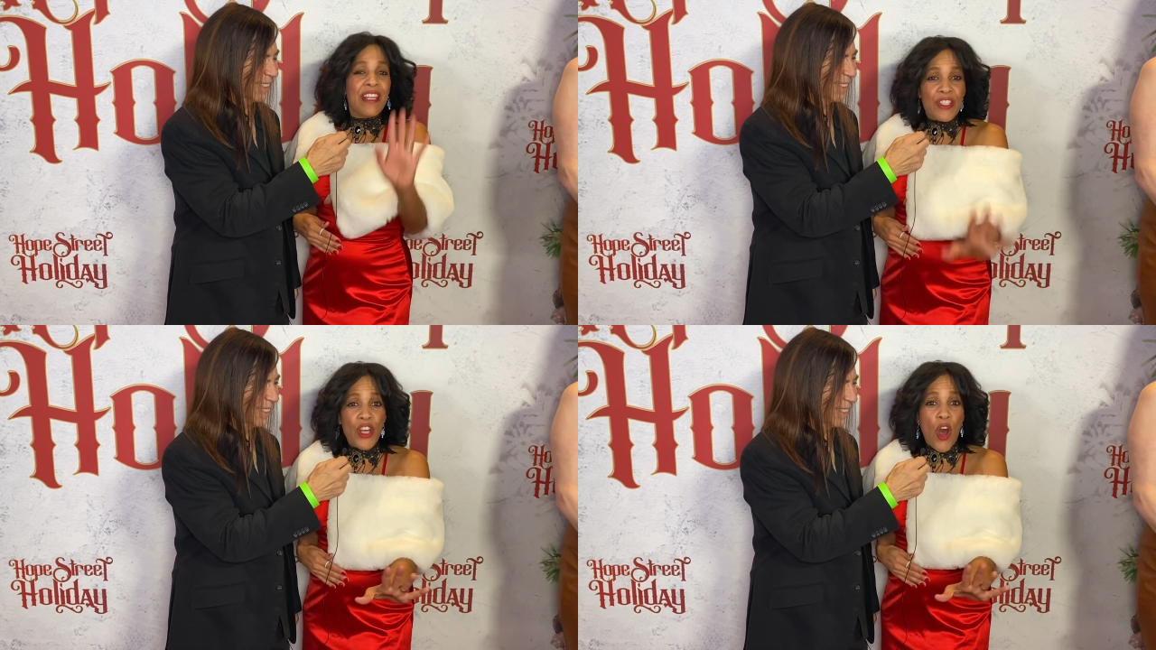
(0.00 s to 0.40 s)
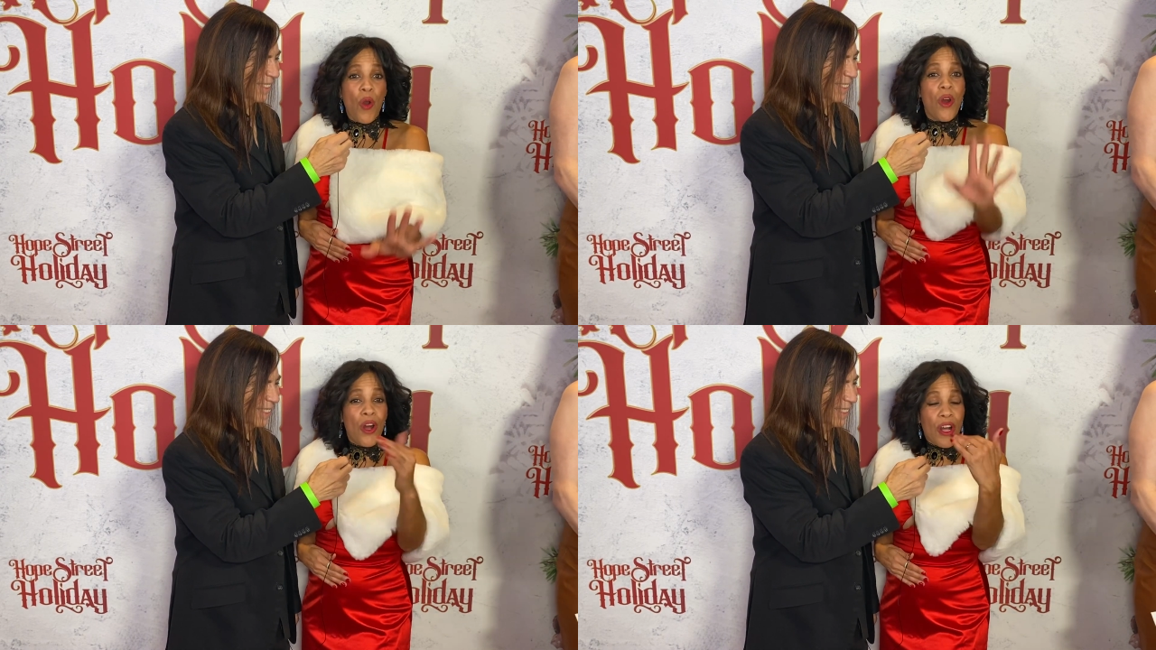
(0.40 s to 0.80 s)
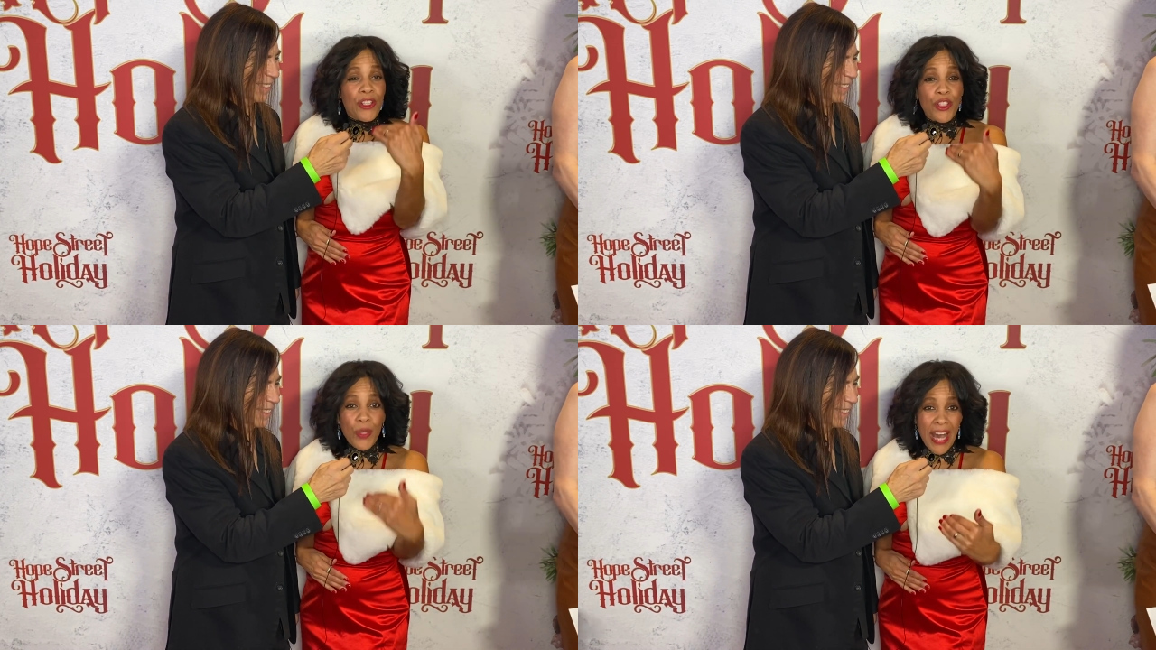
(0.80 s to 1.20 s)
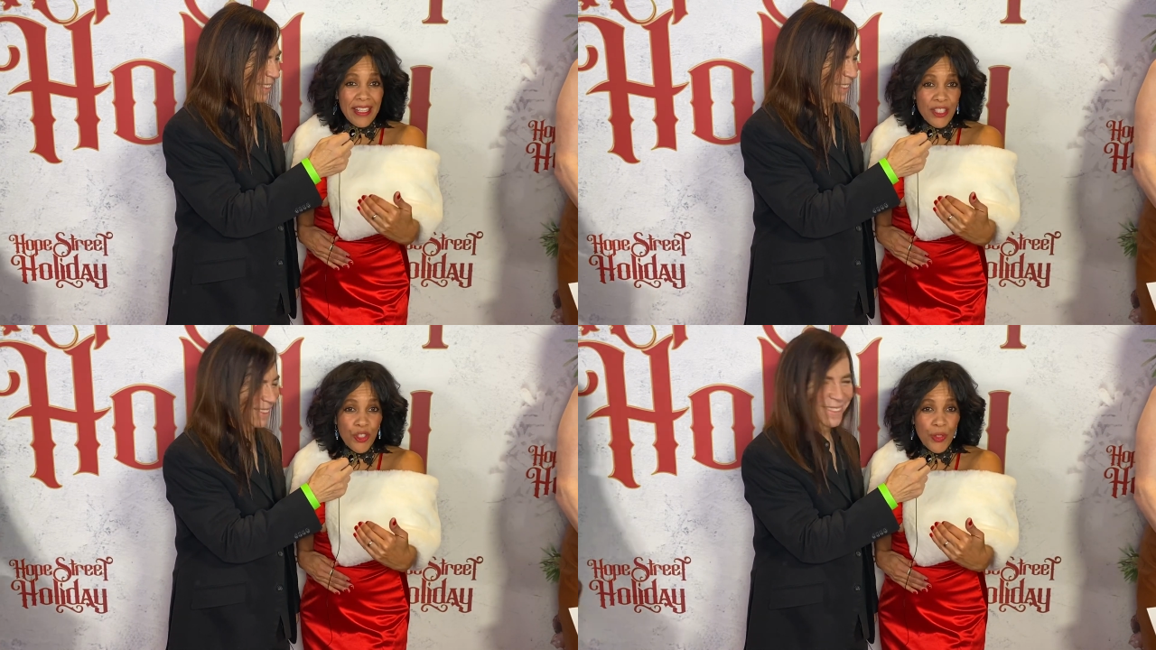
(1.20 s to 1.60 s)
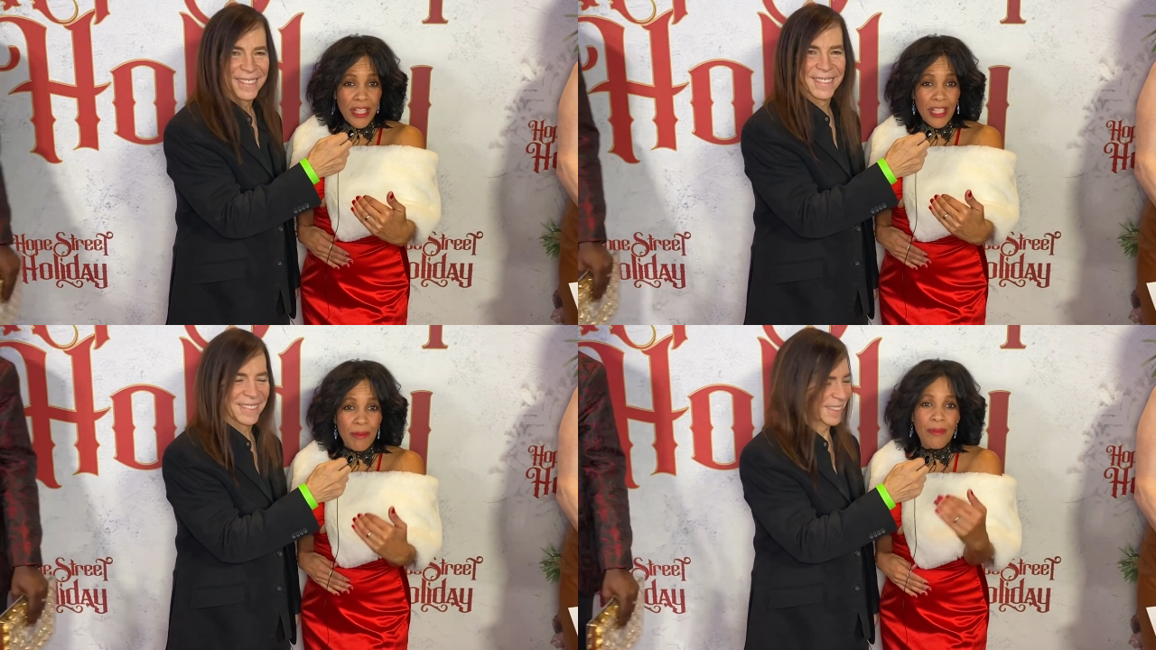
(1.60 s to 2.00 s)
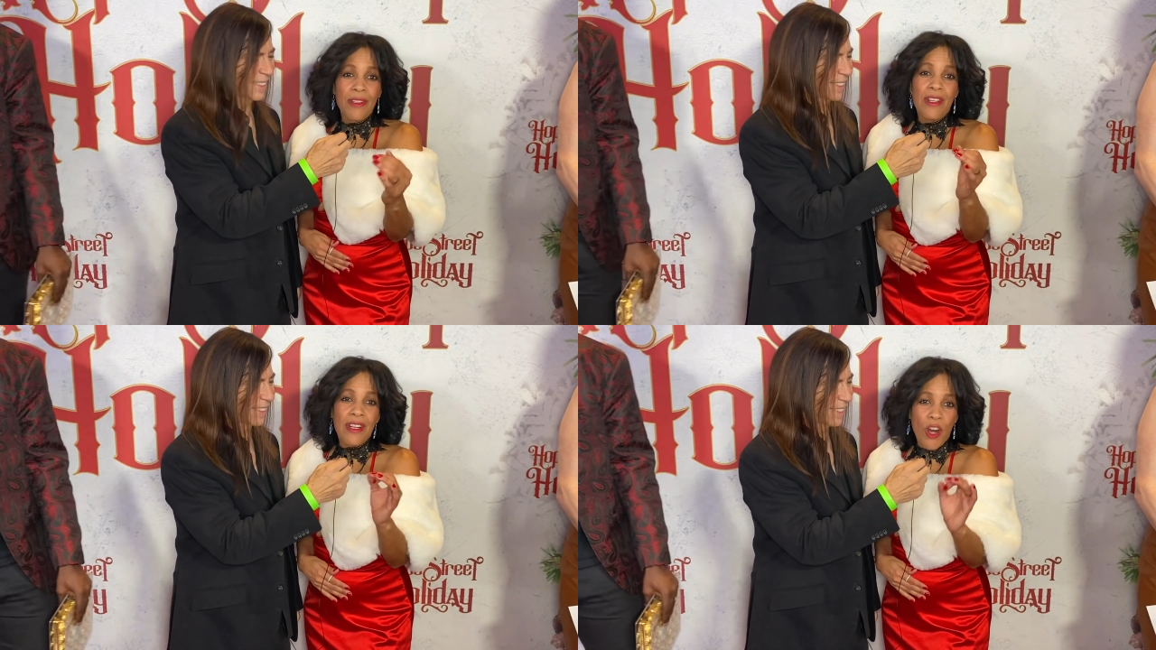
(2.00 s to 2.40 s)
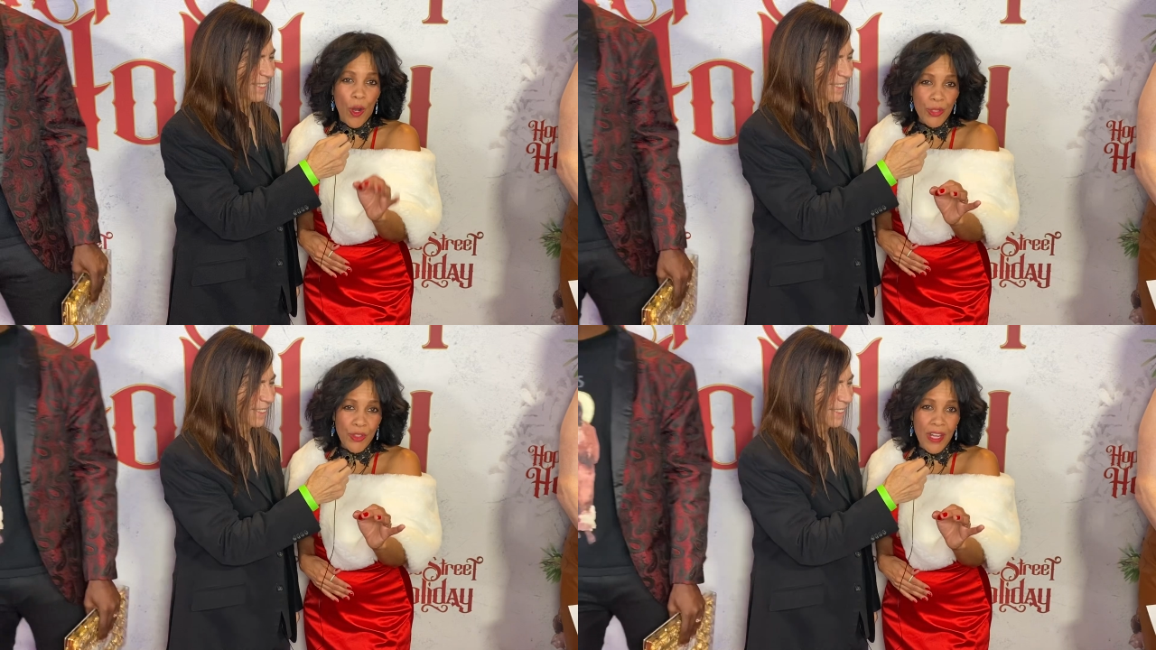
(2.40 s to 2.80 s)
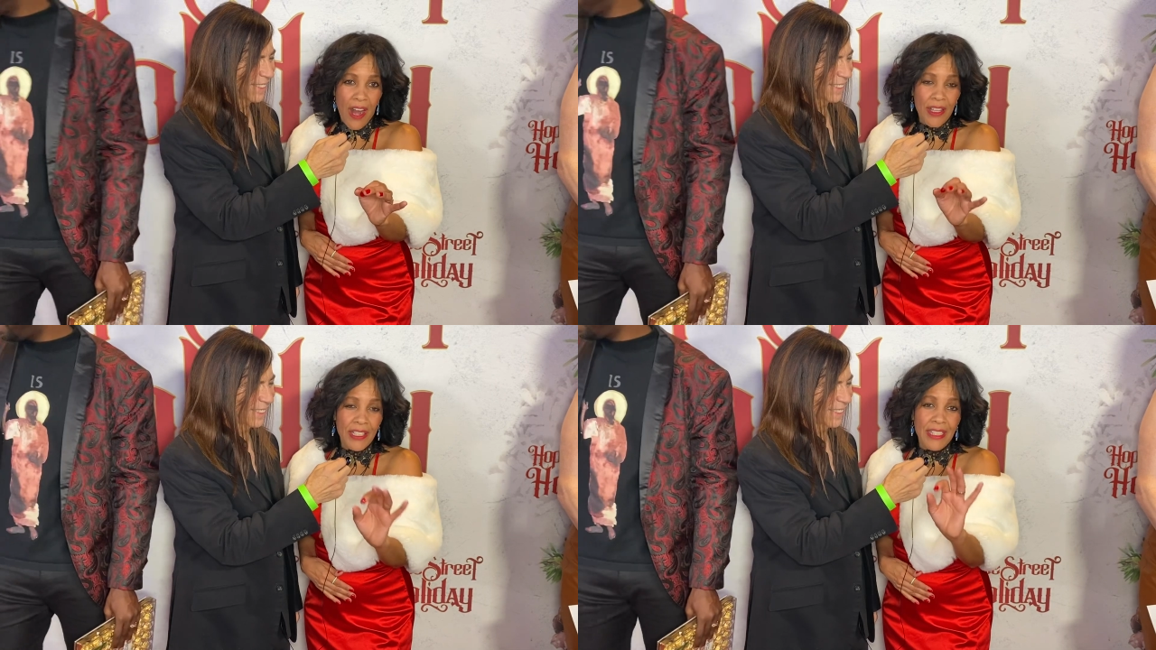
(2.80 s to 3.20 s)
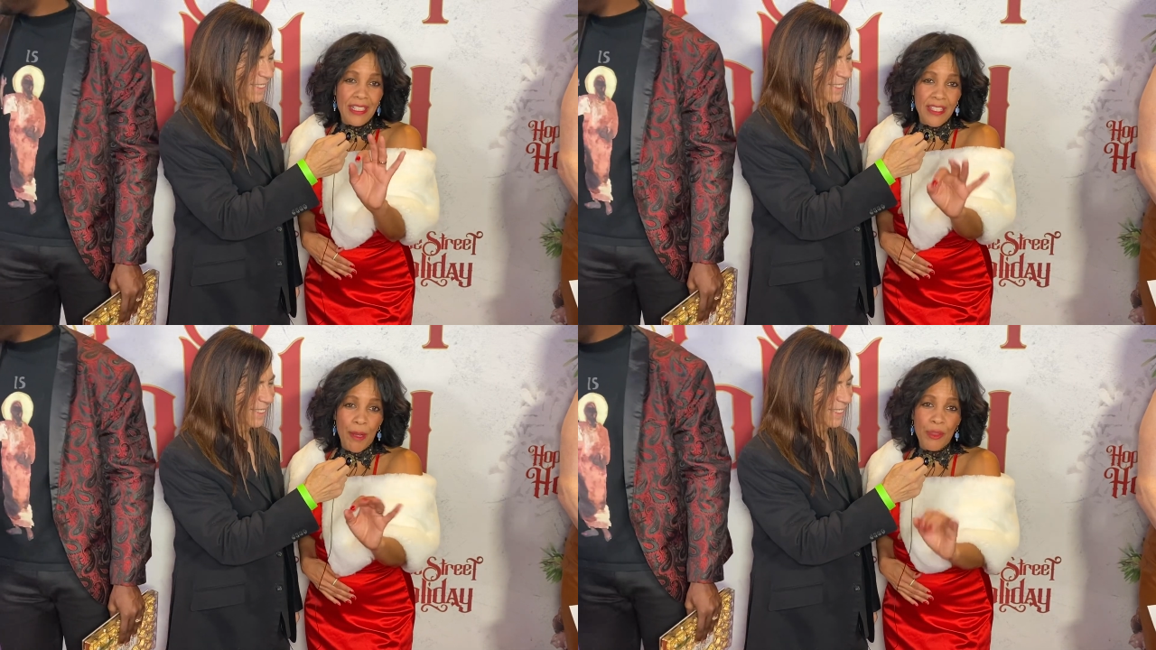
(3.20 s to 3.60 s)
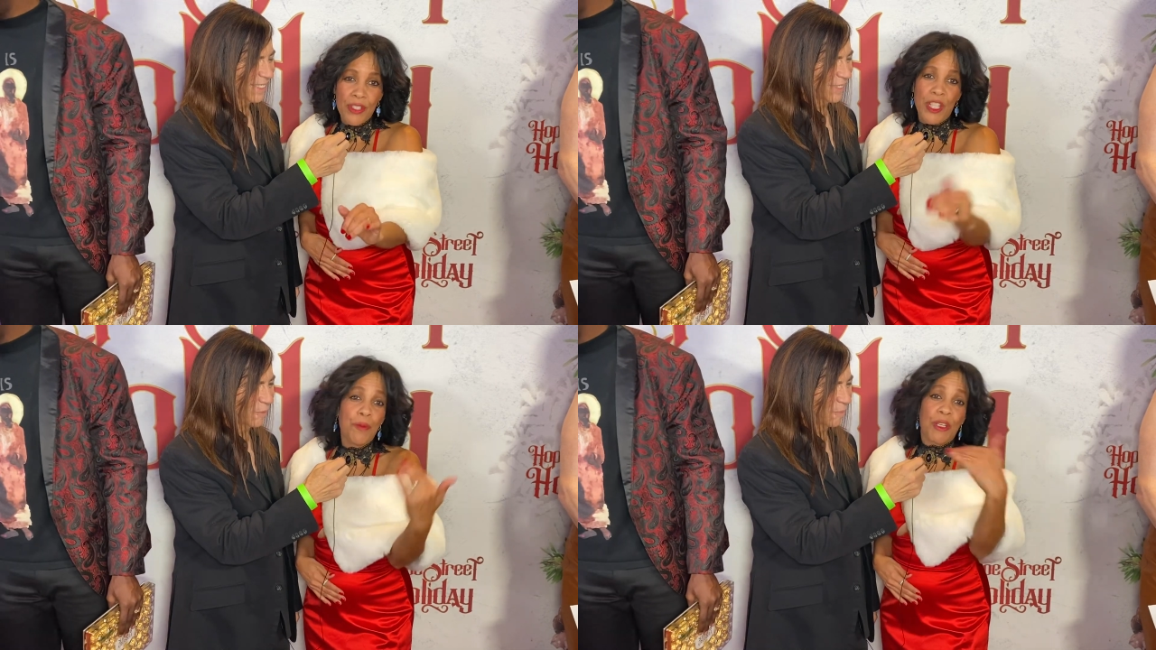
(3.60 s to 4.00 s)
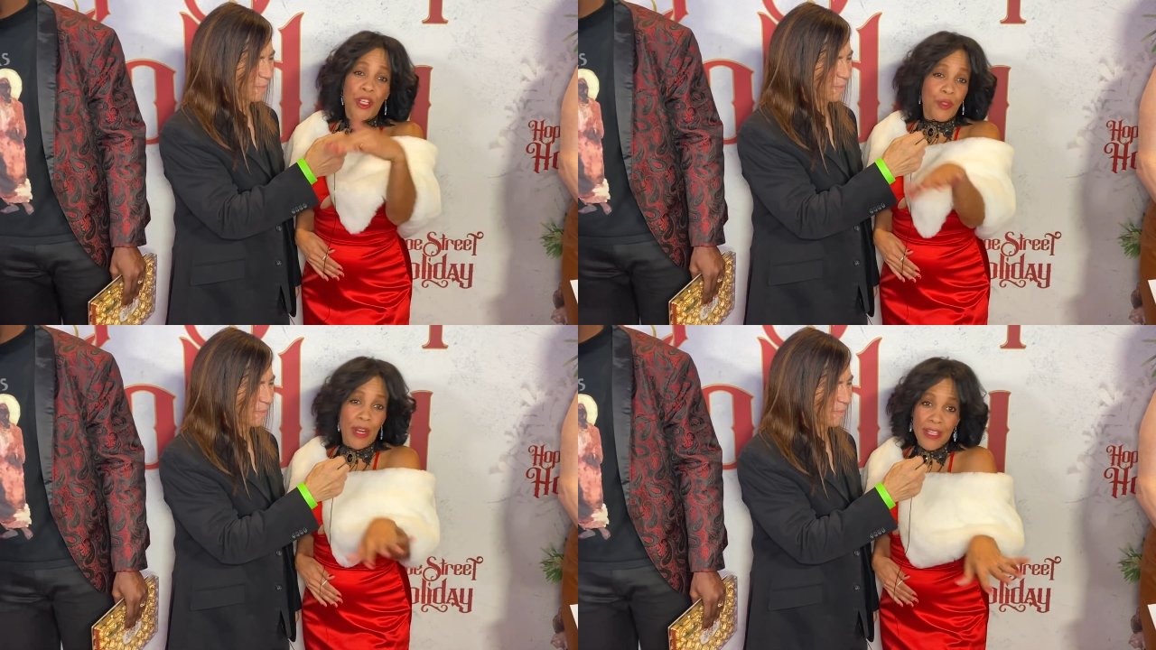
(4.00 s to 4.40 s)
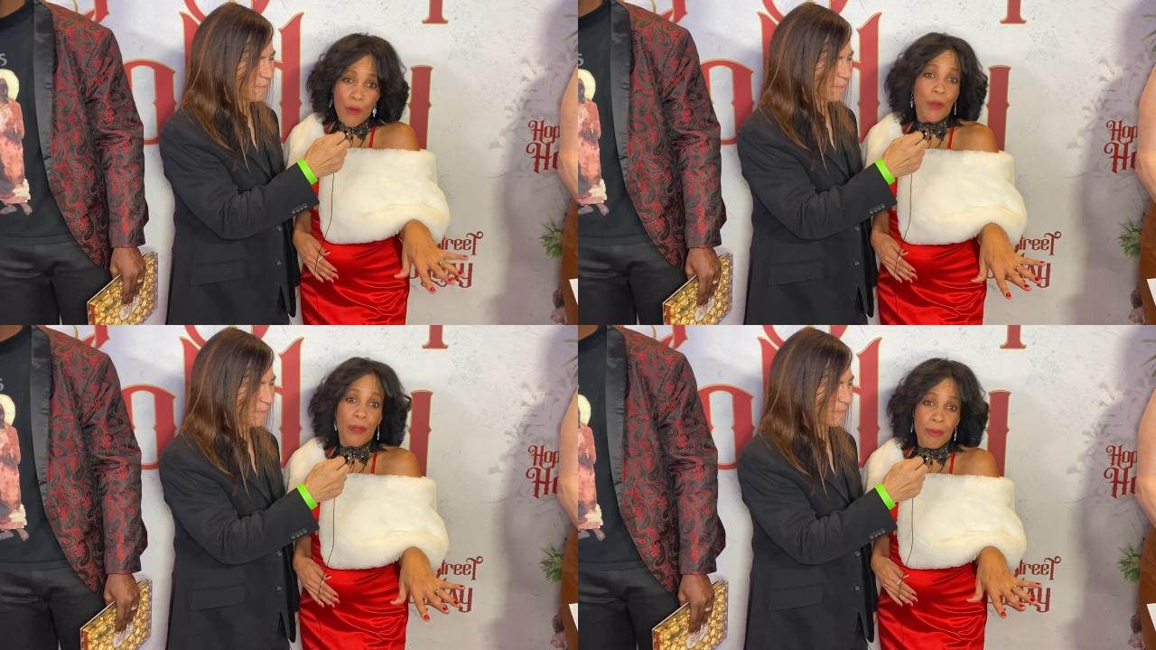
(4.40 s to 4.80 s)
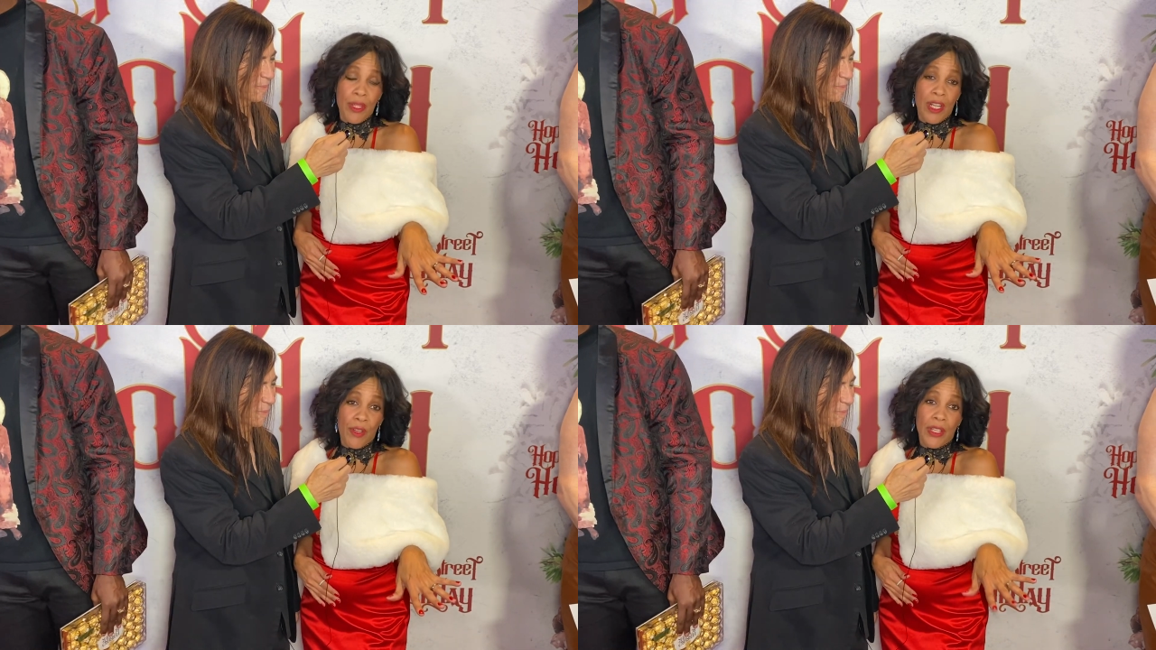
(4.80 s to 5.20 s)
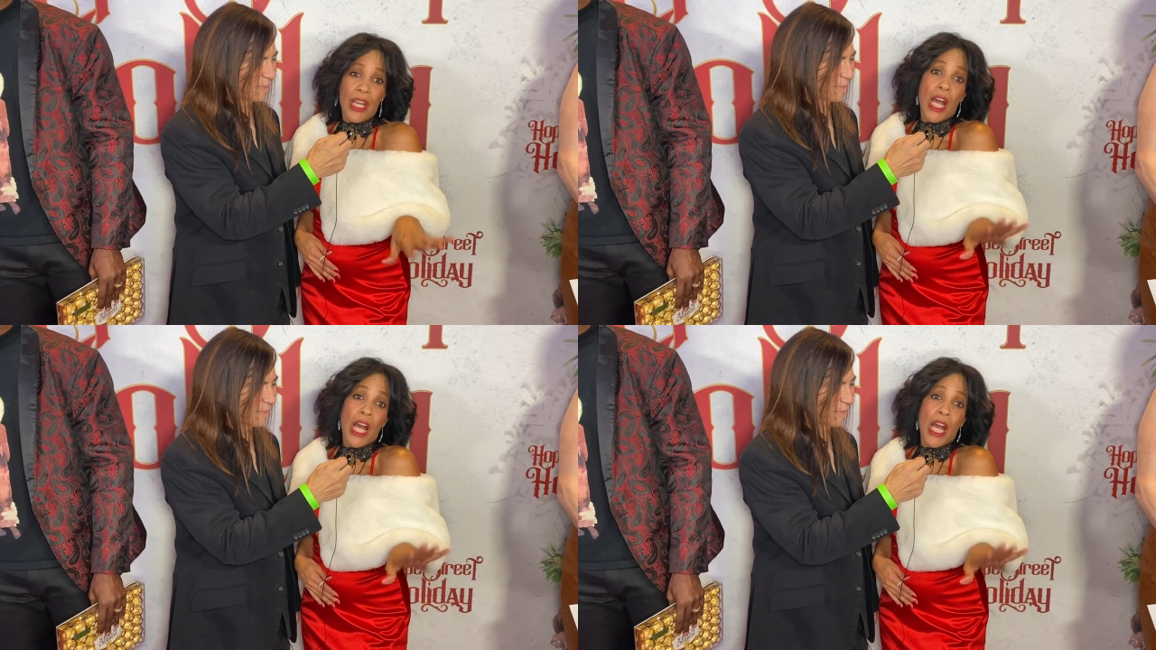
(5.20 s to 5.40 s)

Speaker 1: So you gotta stream Hope Street Holiday December sixth, because right now we're premiering.